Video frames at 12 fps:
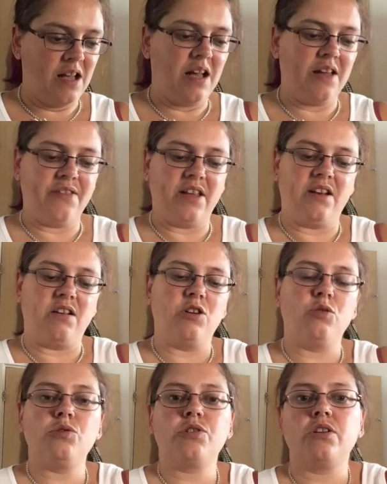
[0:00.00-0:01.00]
And then I
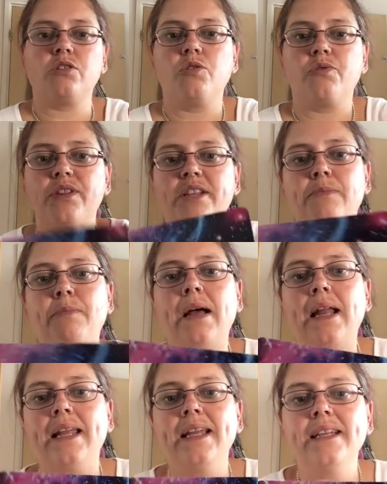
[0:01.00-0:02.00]
also got this
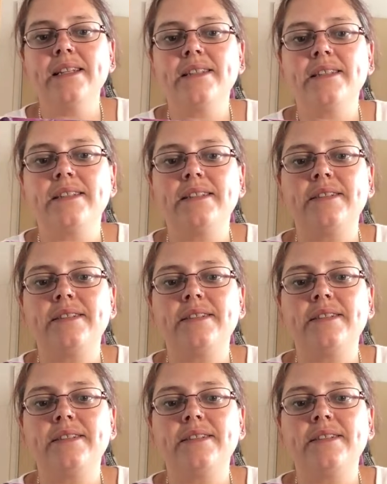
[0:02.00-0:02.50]
palette,